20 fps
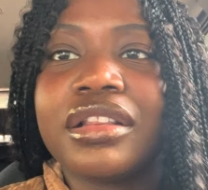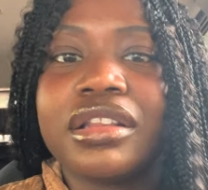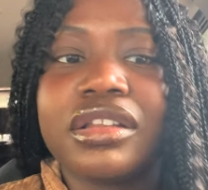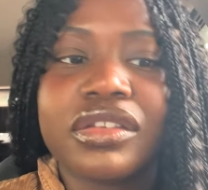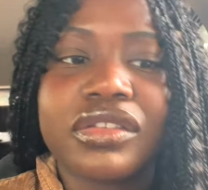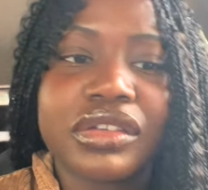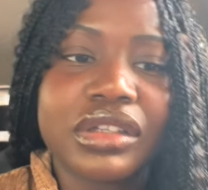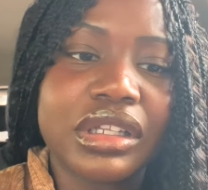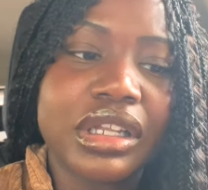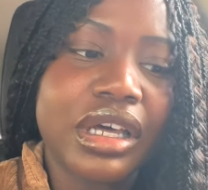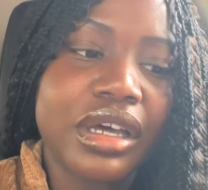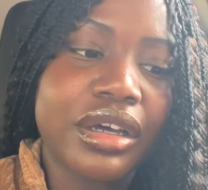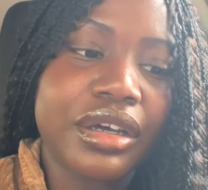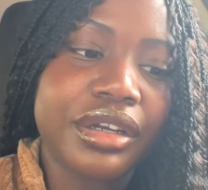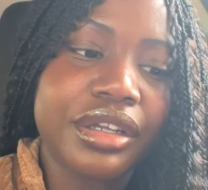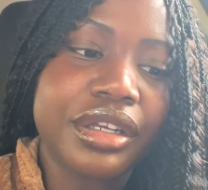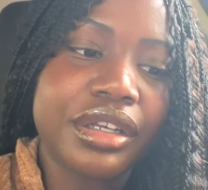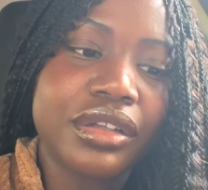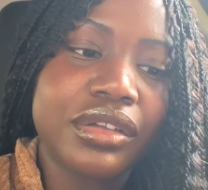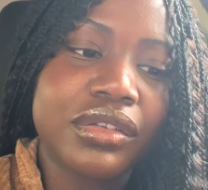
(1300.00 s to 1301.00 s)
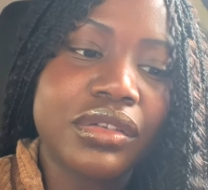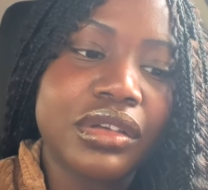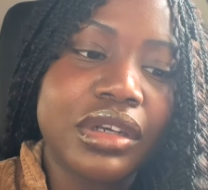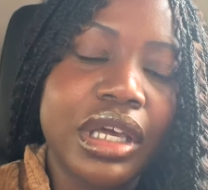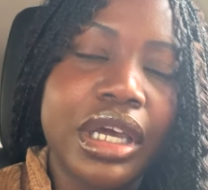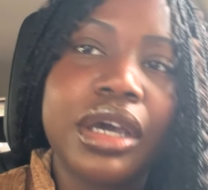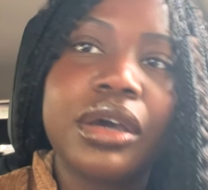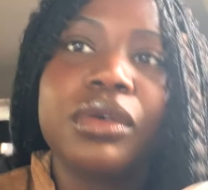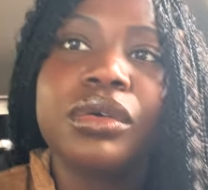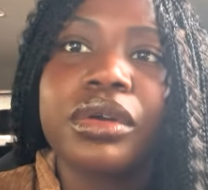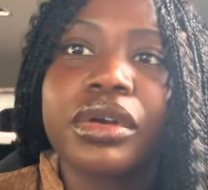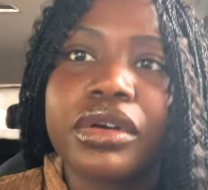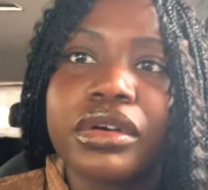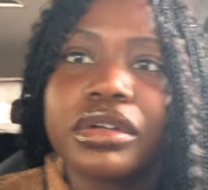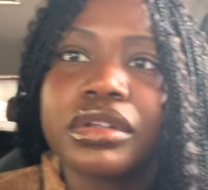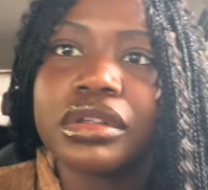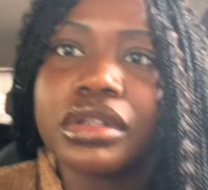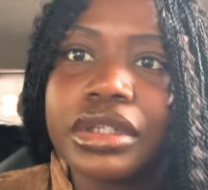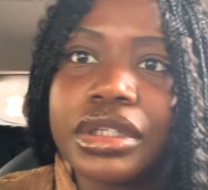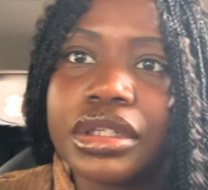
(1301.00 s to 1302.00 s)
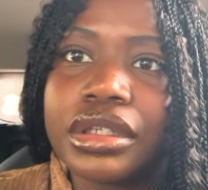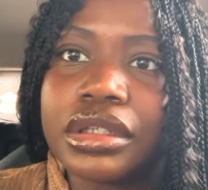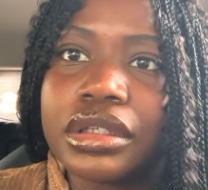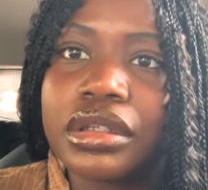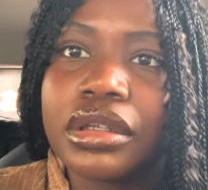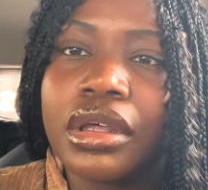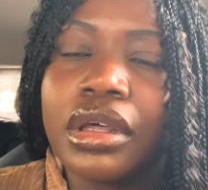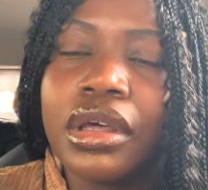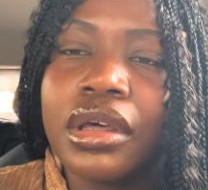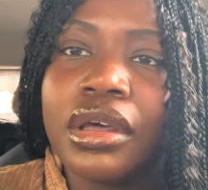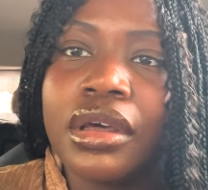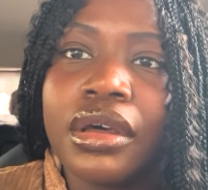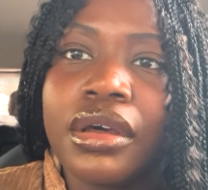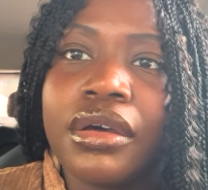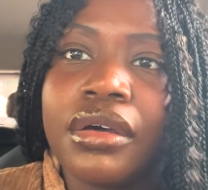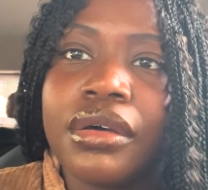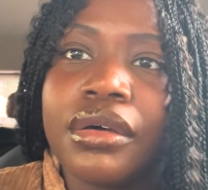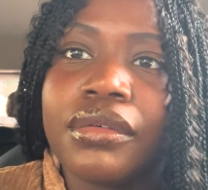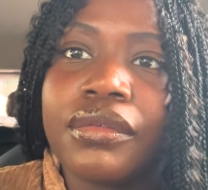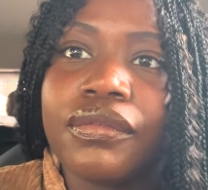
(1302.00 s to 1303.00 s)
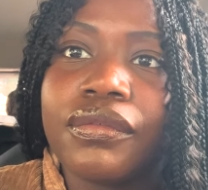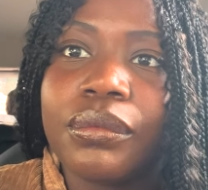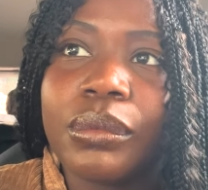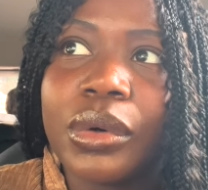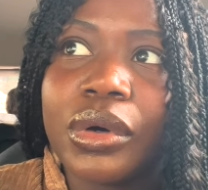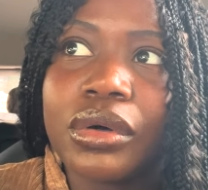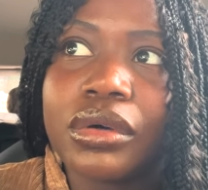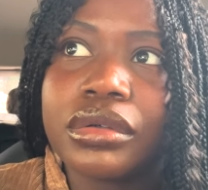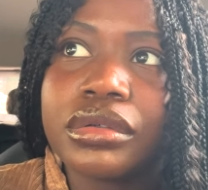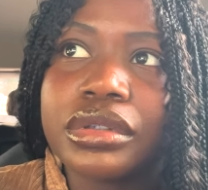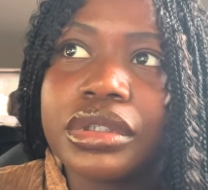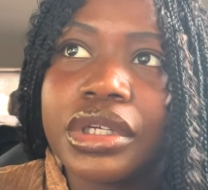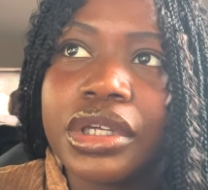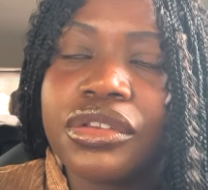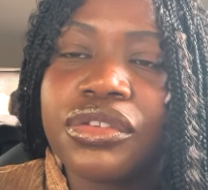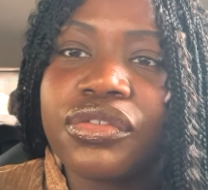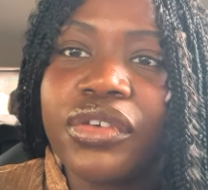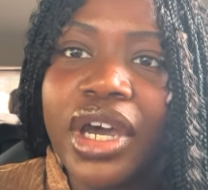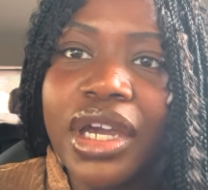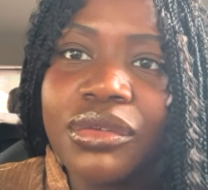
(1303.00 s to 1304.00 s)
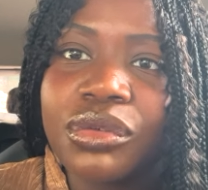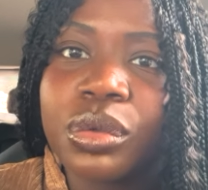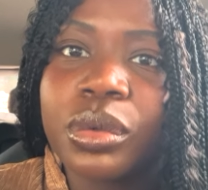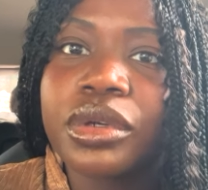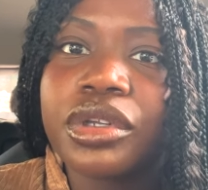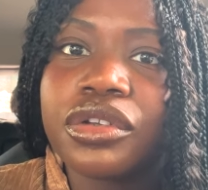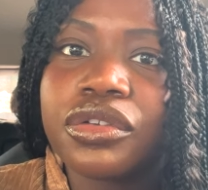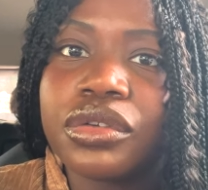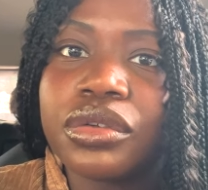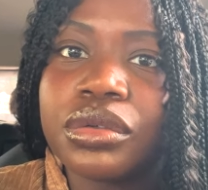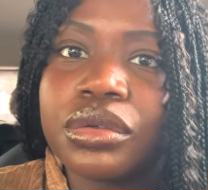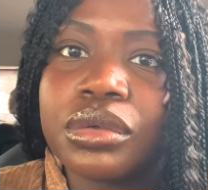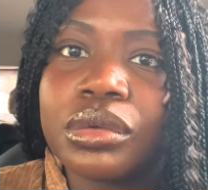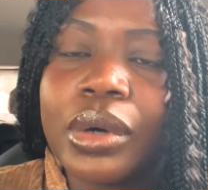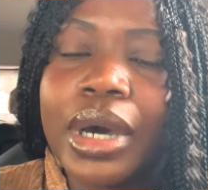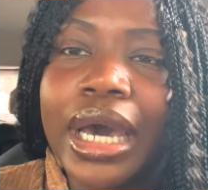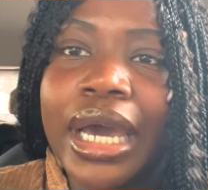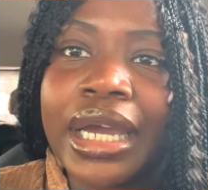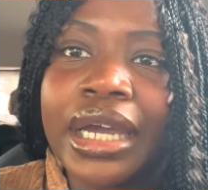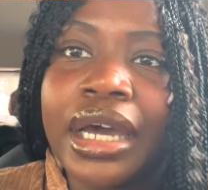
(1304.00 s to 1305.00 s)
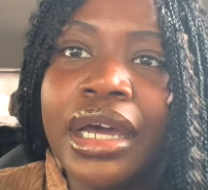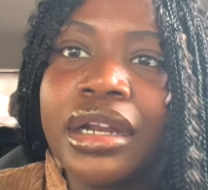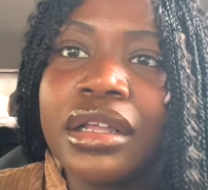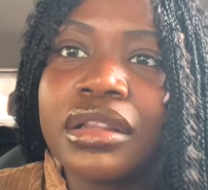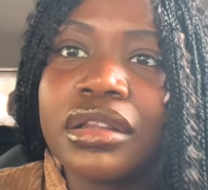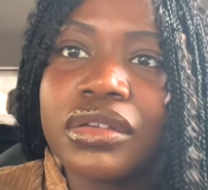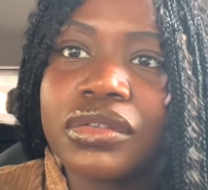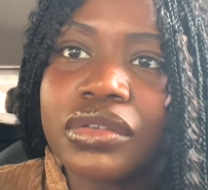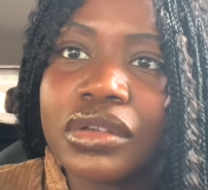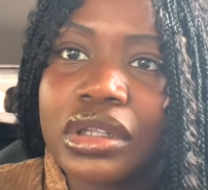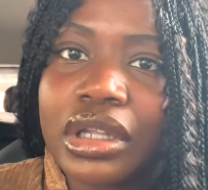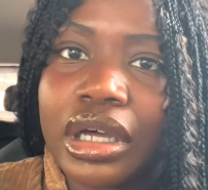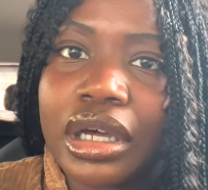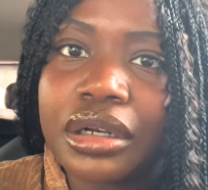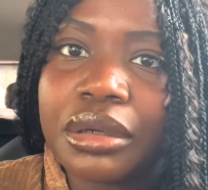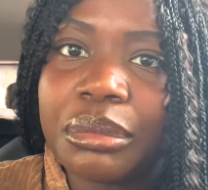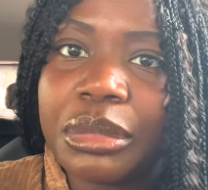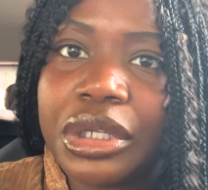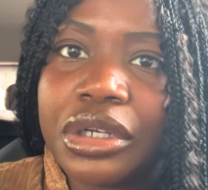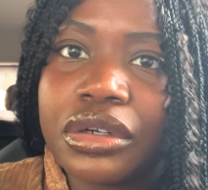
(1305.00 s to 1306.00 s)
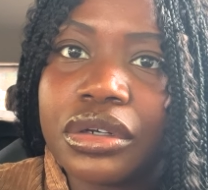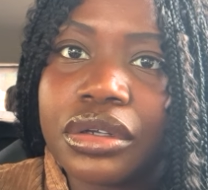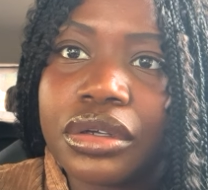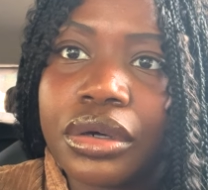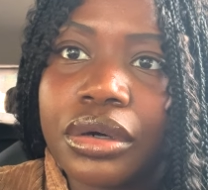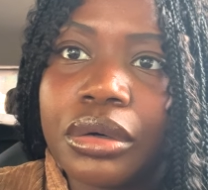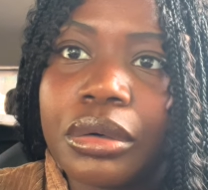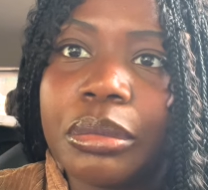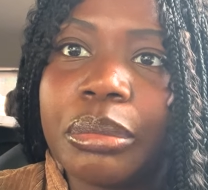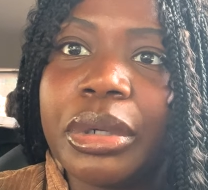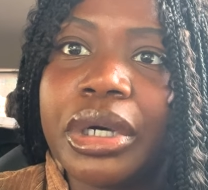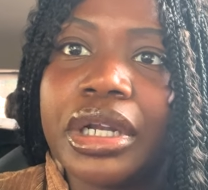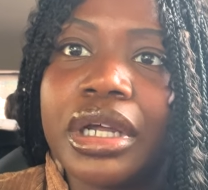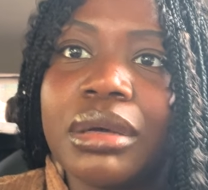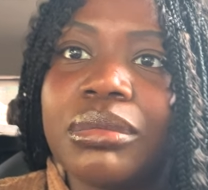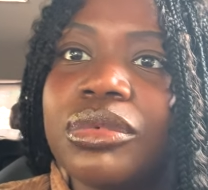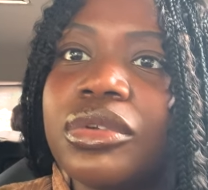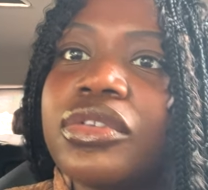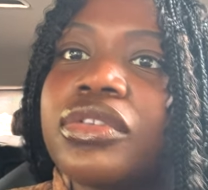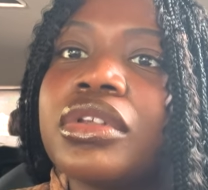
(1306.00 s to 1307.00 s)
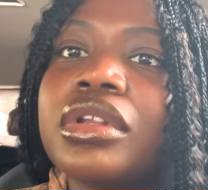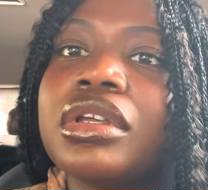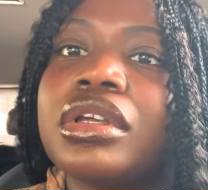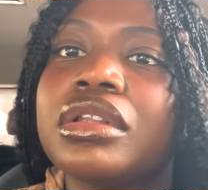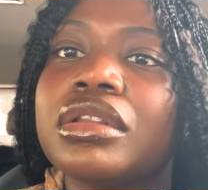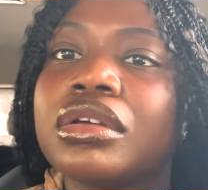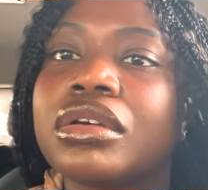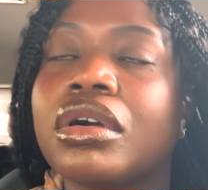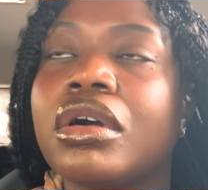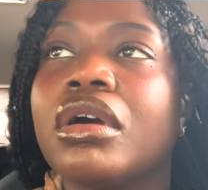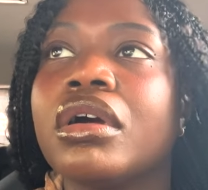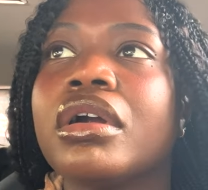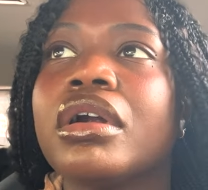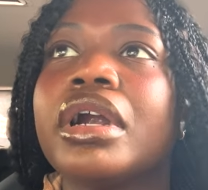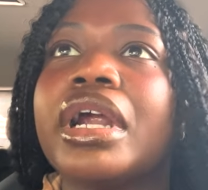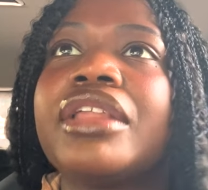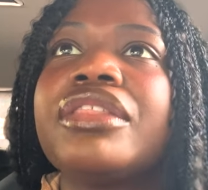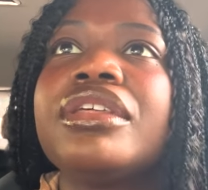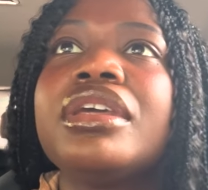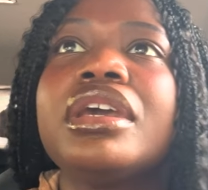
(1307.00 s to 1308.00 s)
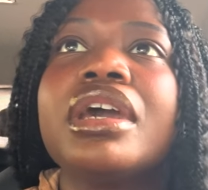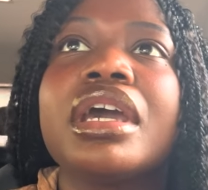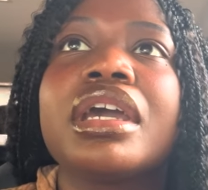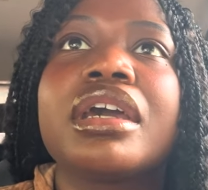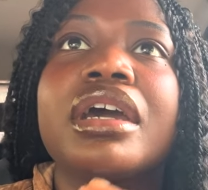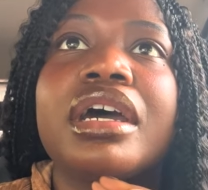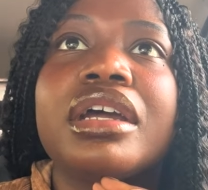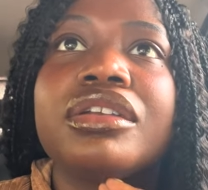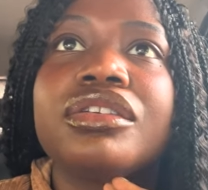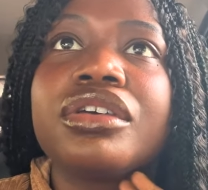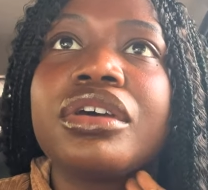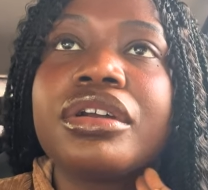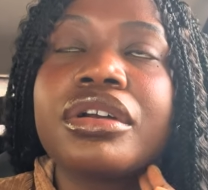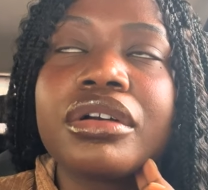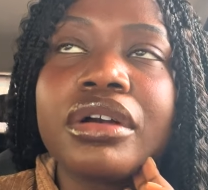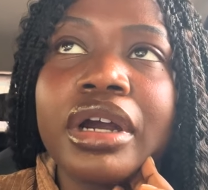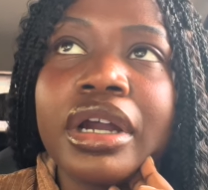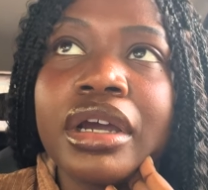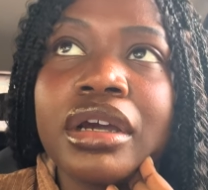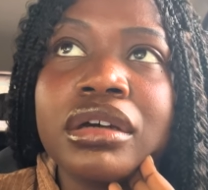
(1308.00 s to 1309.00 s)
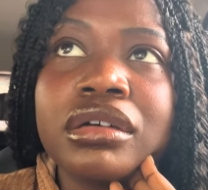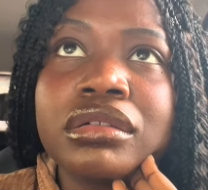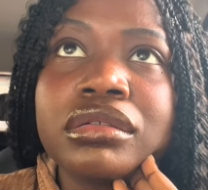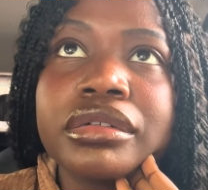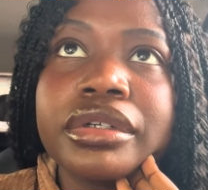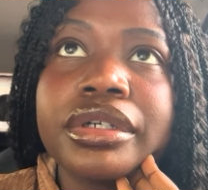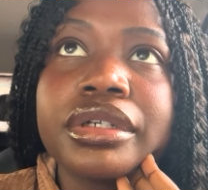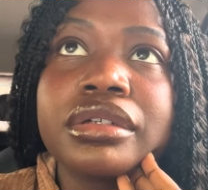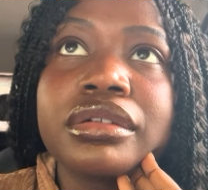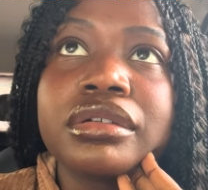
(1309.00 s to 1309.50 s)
of the salon. It is now currently, well, it's 5.22. I got out of the salon a minute ago, but I'm just sitting in the car. I think I got done around